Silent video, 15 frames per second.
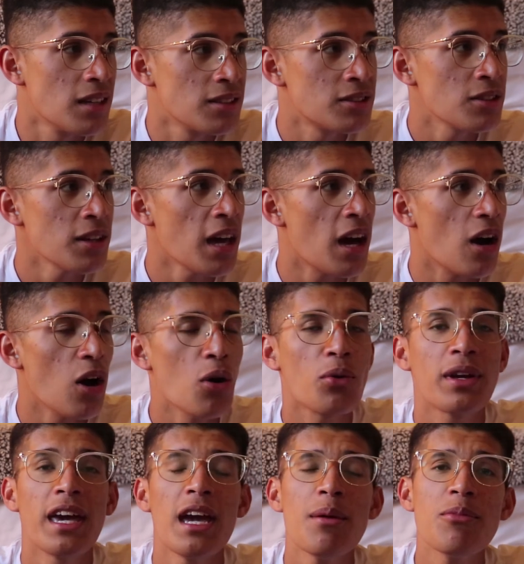So yeah.
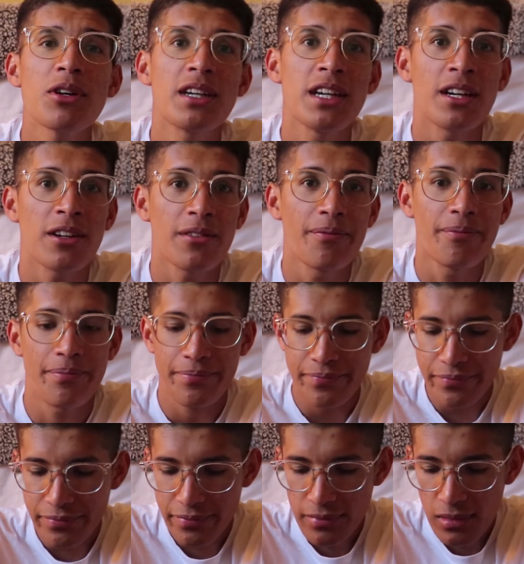Oh, camera gear.
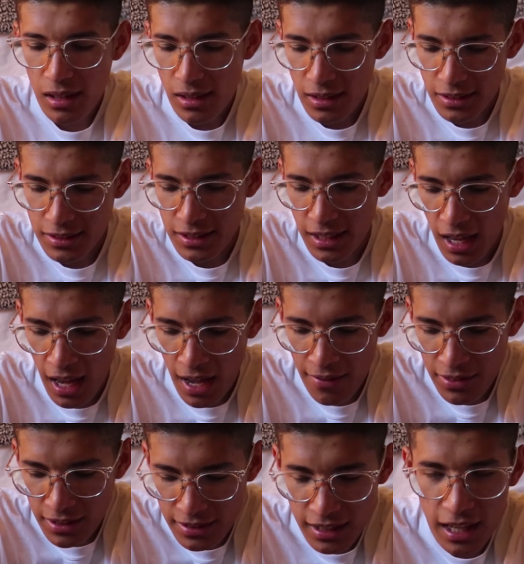Let's see. I
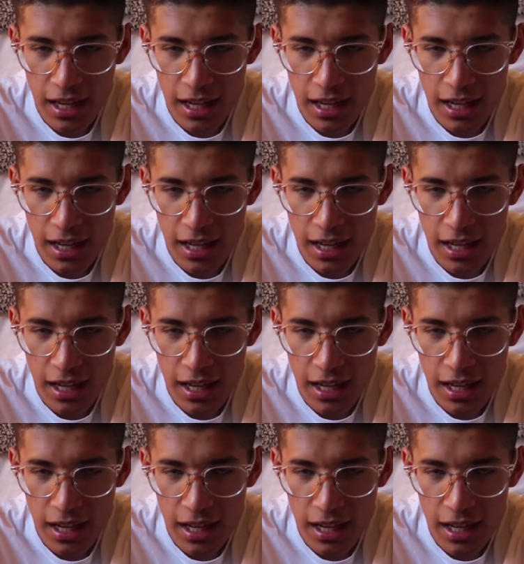have this